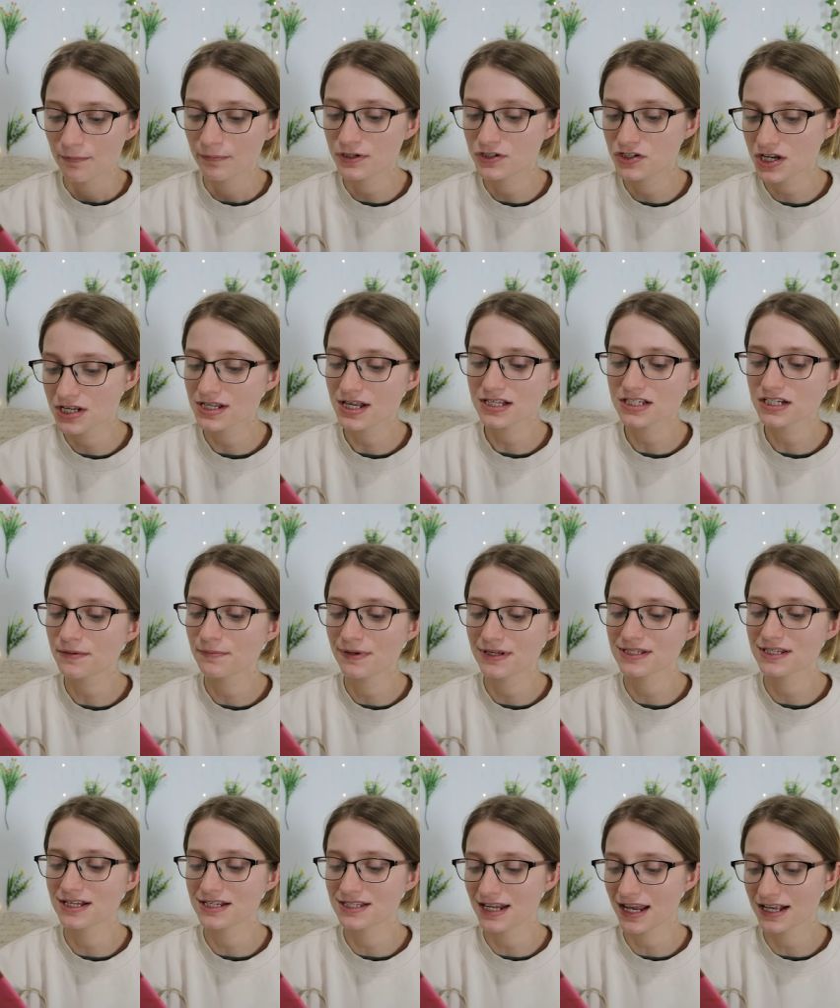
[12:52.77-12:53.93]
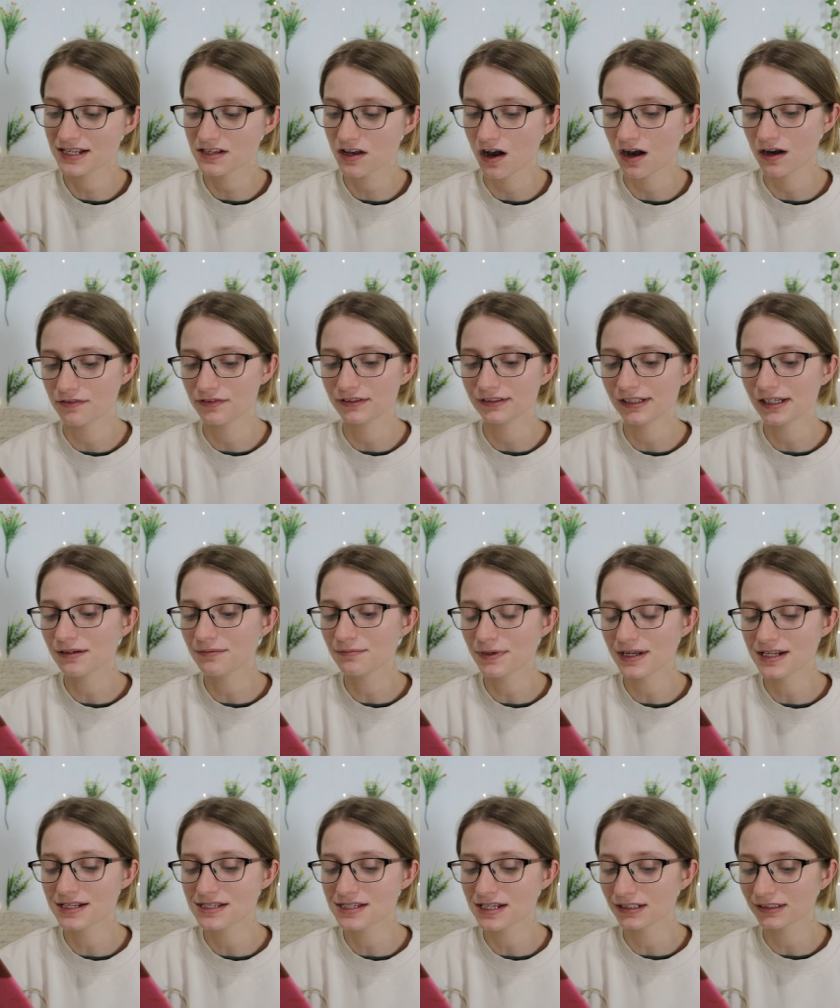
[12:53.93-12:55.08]
But just as her business takes off, Lil
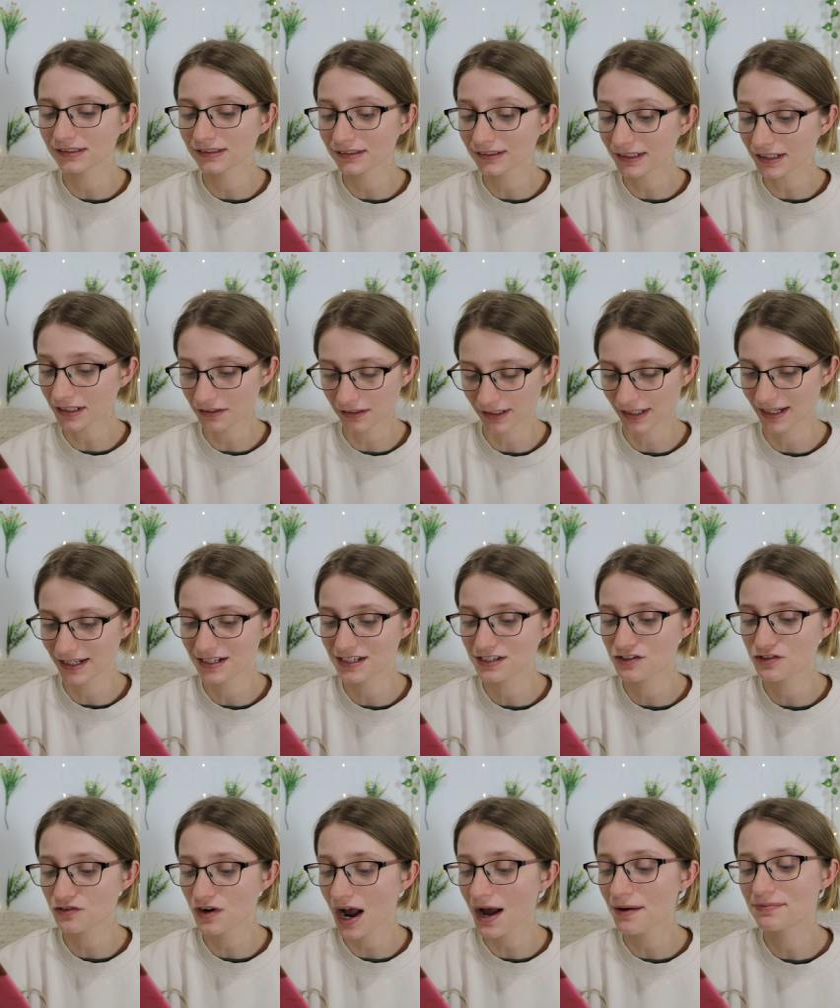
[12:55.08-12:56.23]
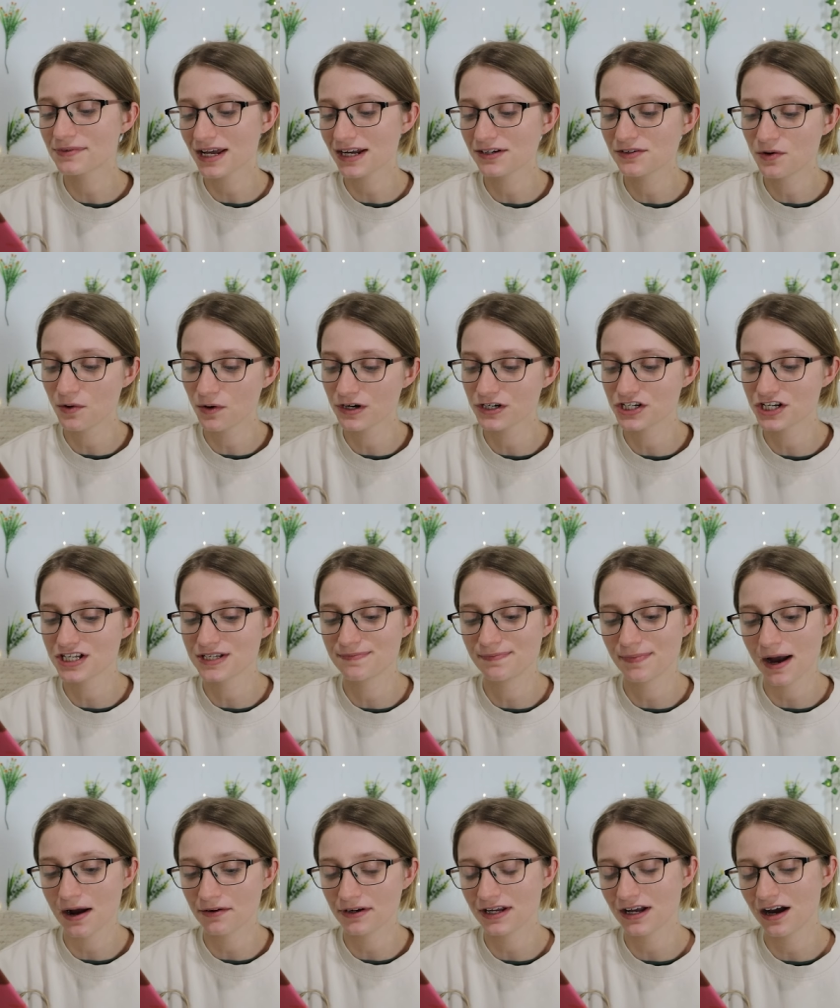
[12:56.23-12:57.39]
meets the literally drop dead gorgeous
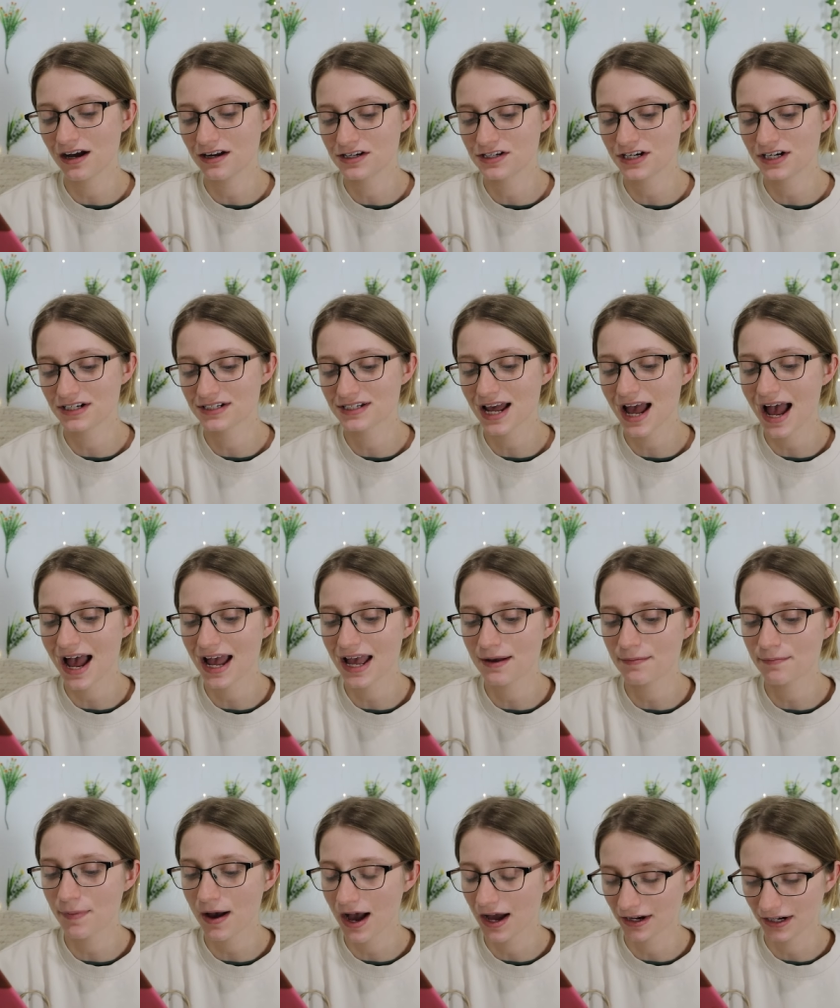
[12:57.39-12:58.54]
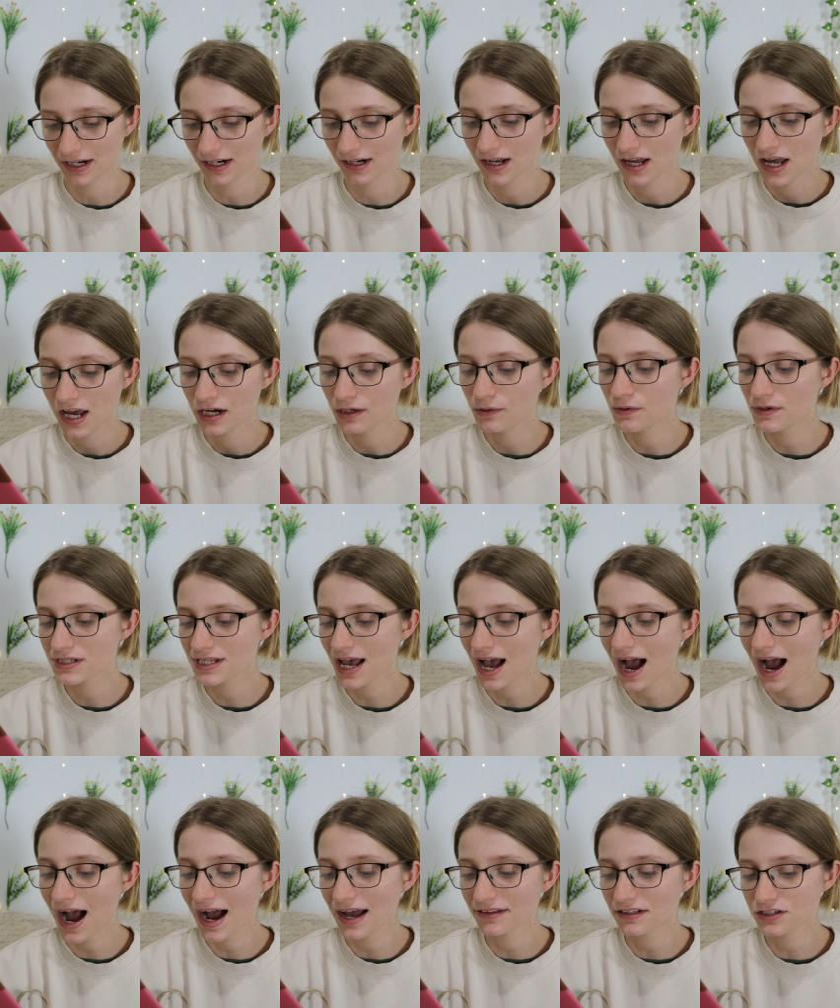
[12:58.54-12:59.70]
bounty hunter Ty Bonner, who is
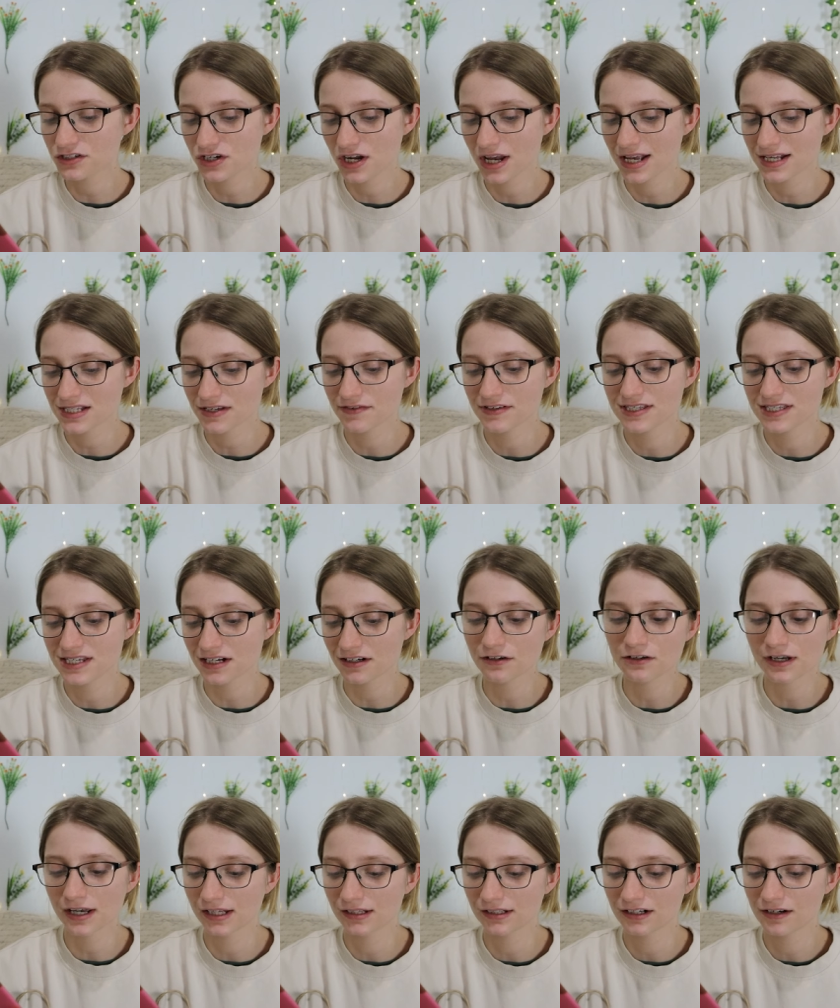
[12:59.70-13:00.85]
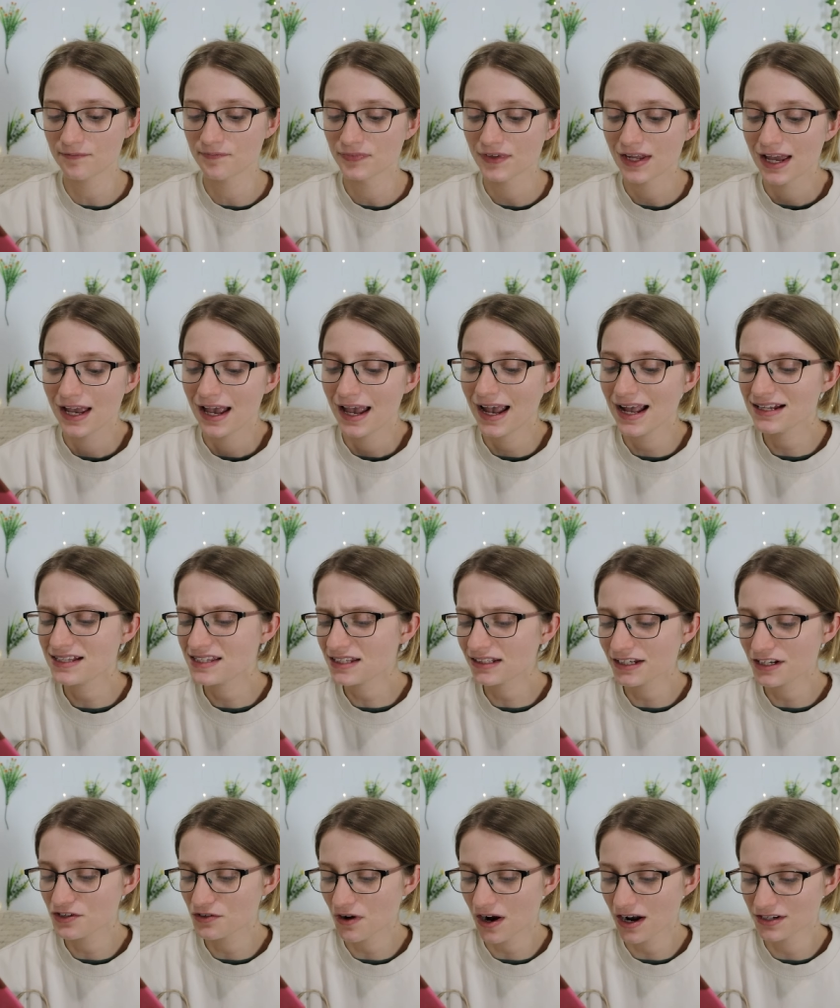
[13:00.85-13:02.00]
hot on the chase of a serial killer.
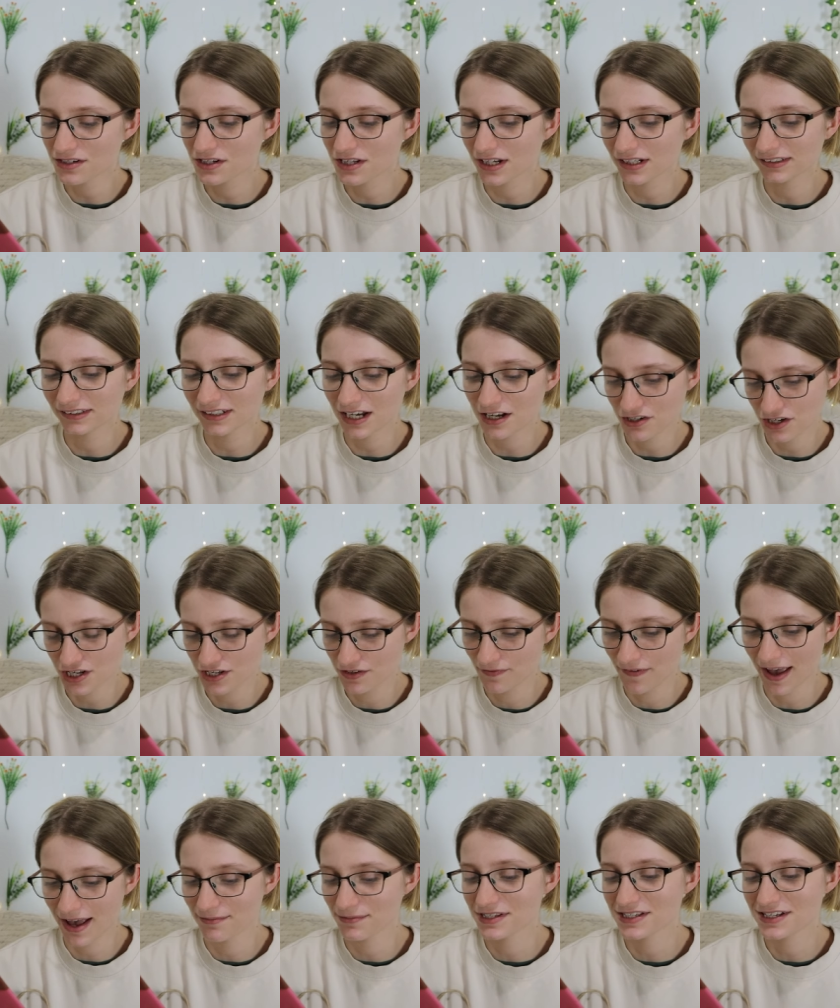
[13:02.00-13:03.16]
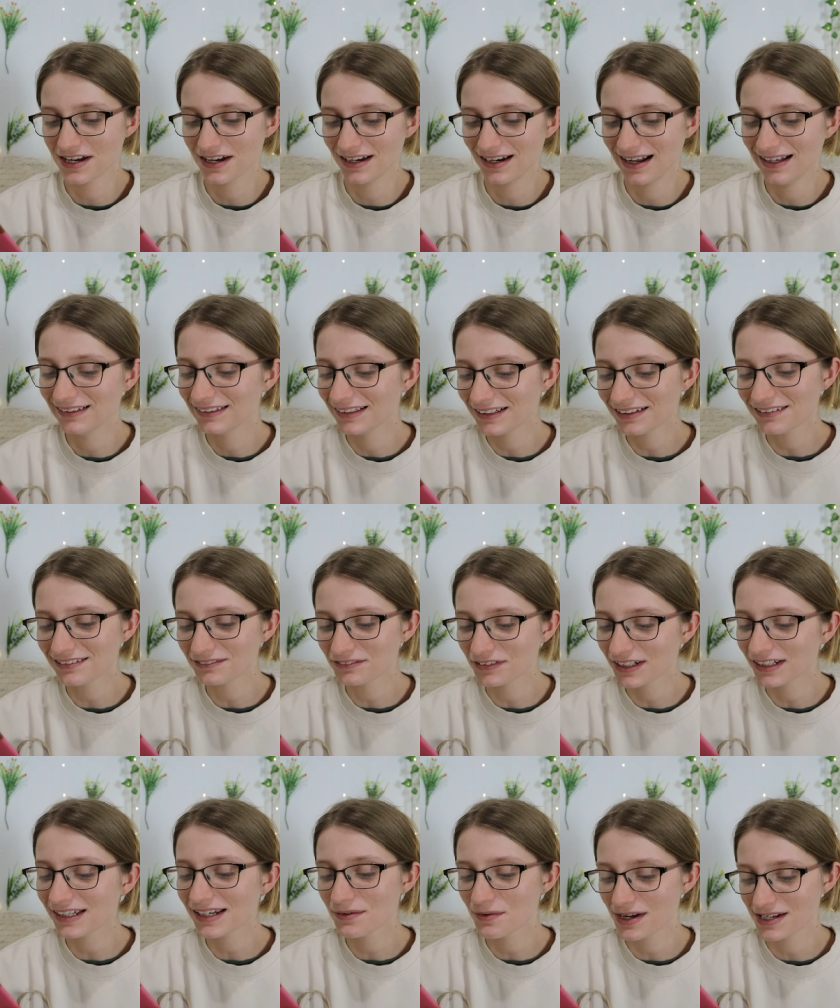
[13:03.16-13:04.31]
Instantly drawn to the luscious vamp stud, Lil
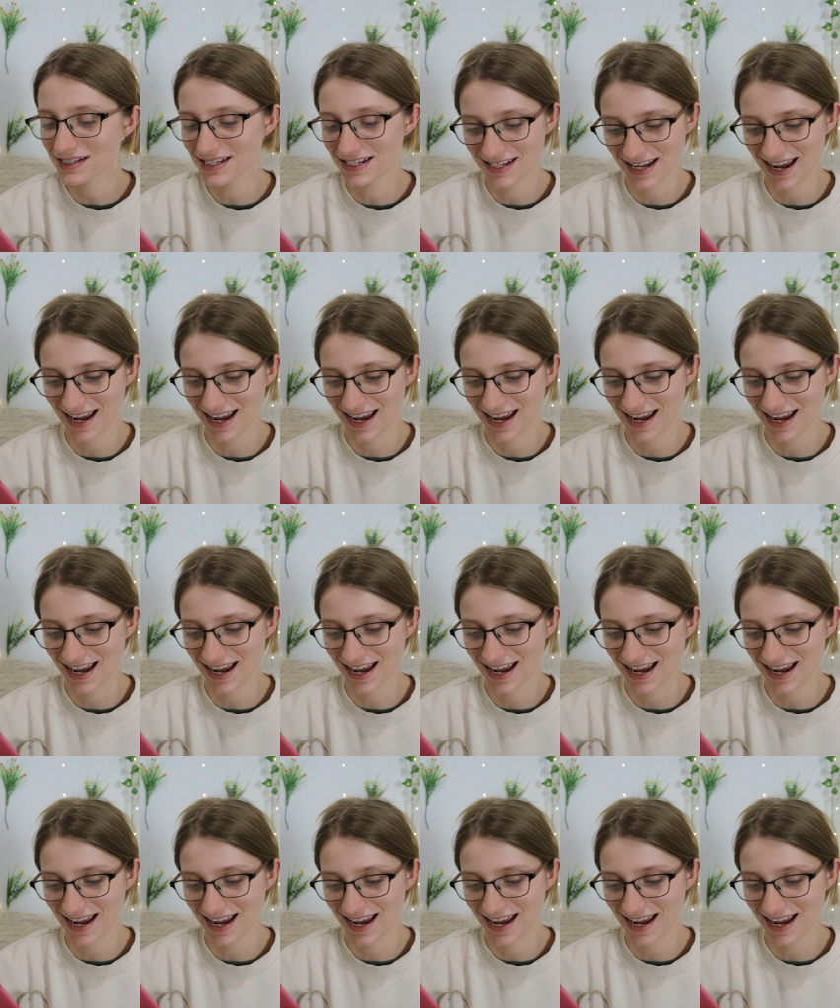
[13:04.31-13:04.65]
really wants a